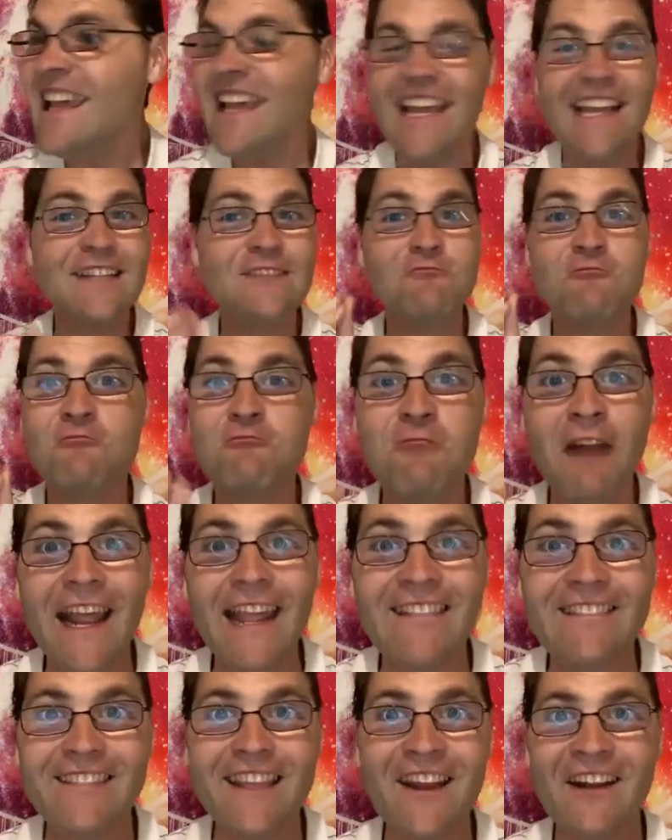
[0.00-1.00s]
It's
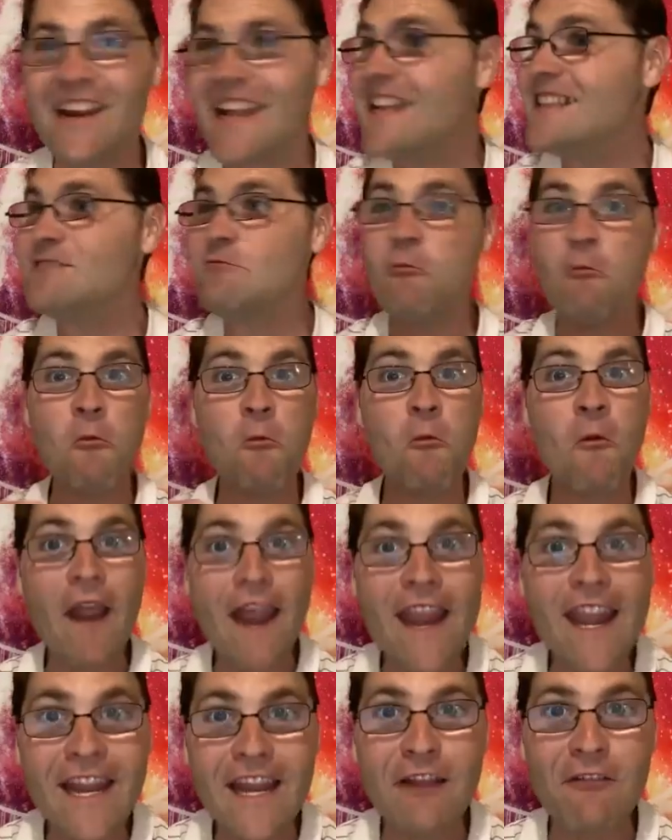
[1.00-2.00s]
right there. It's
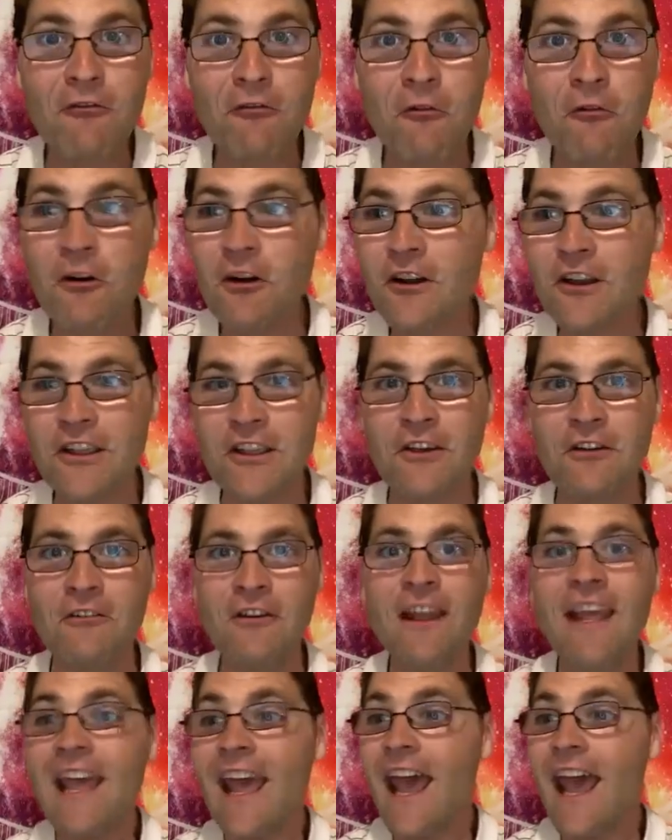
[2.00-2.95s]
waiting for you.